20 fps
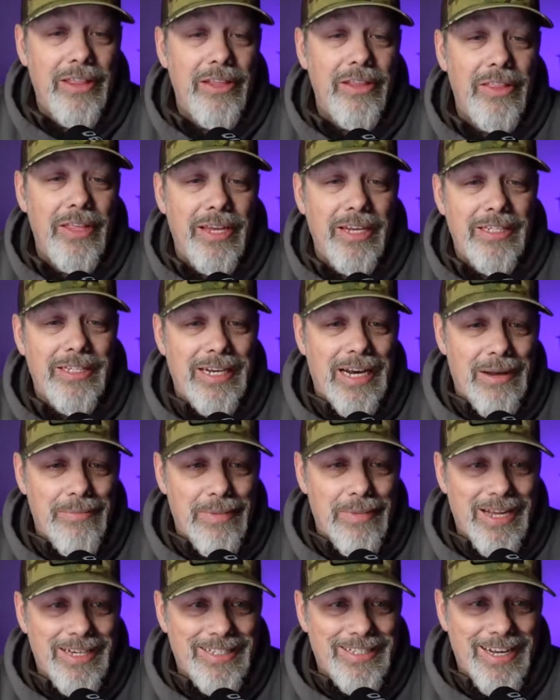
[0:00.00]
other things that I
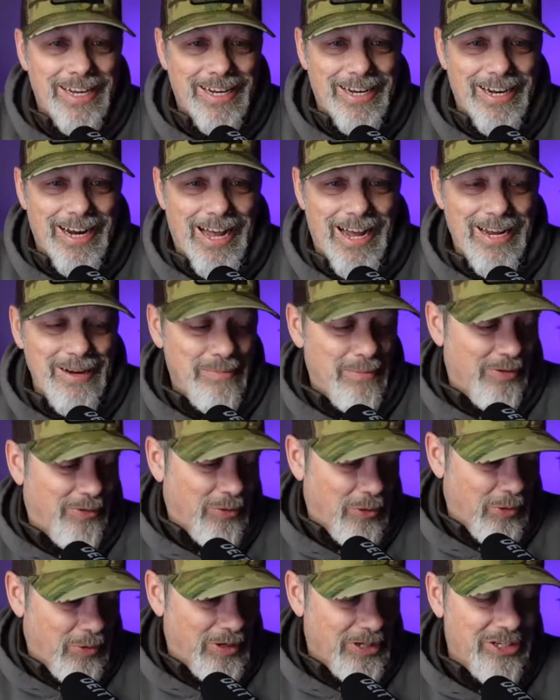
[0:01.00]
might say tonight
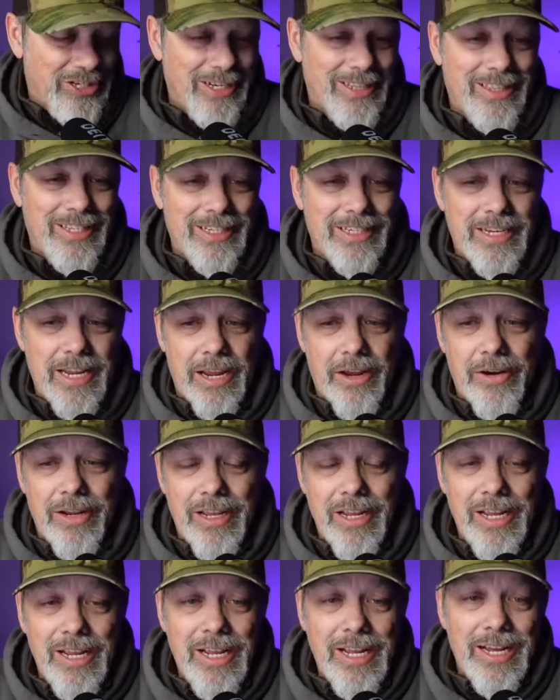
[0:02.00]
before we shut this down.
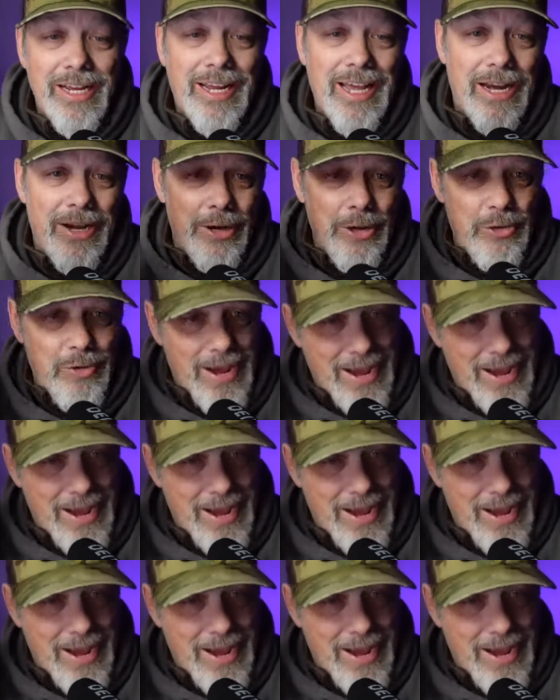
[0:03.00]
Got a new